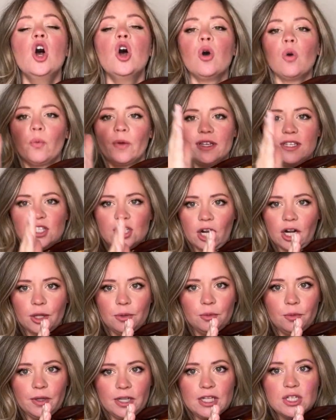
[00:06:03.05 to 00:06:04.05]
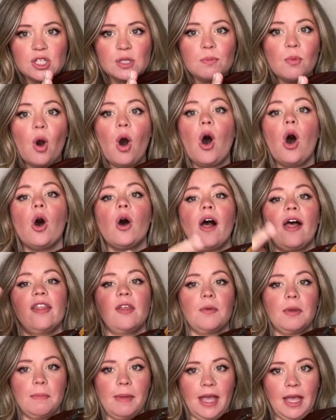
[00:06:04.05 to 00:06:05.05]
We started really small and then
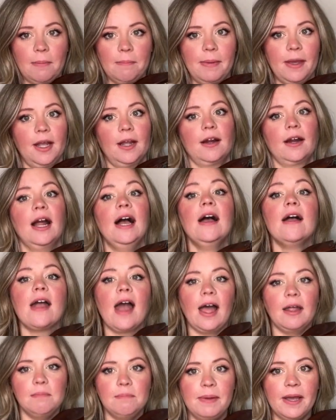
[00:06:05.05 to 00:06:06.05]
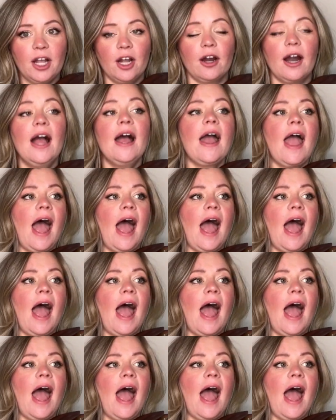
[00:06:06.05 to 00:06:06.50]
we make it bigger and bigger.